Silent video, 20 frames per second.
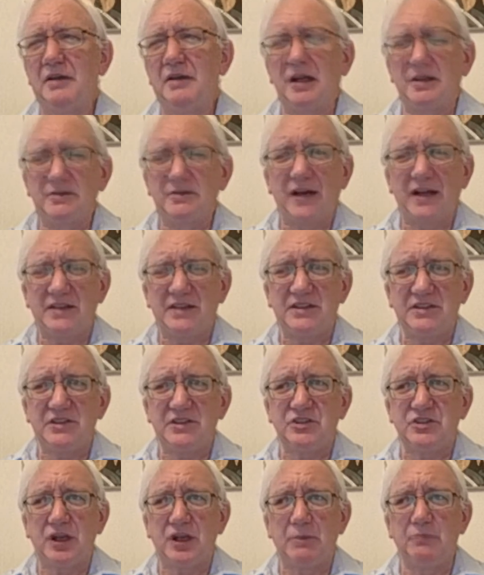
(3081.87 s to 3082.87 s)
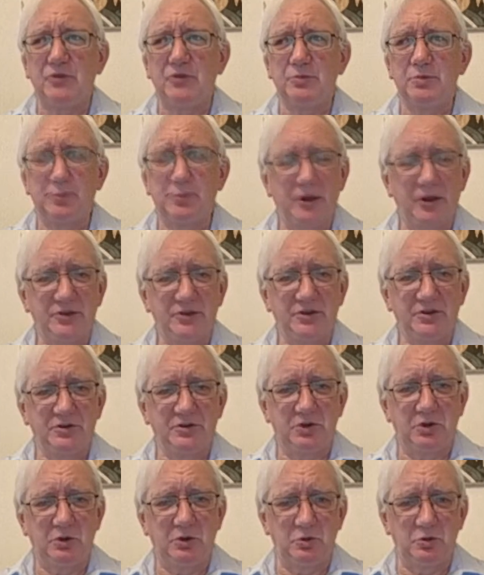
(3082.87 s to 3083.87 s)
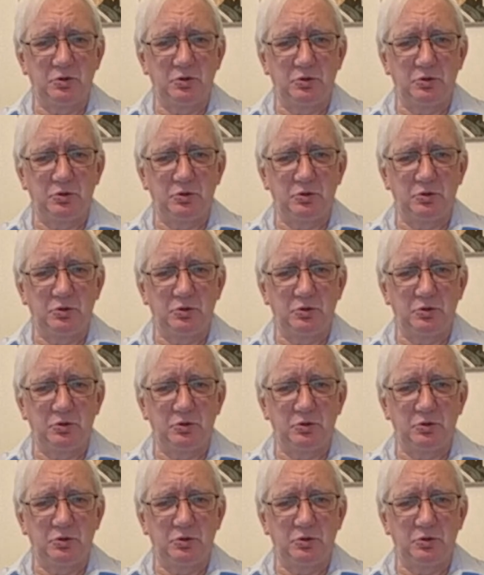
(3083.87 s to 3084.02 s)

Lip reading: that is a shameful proposal.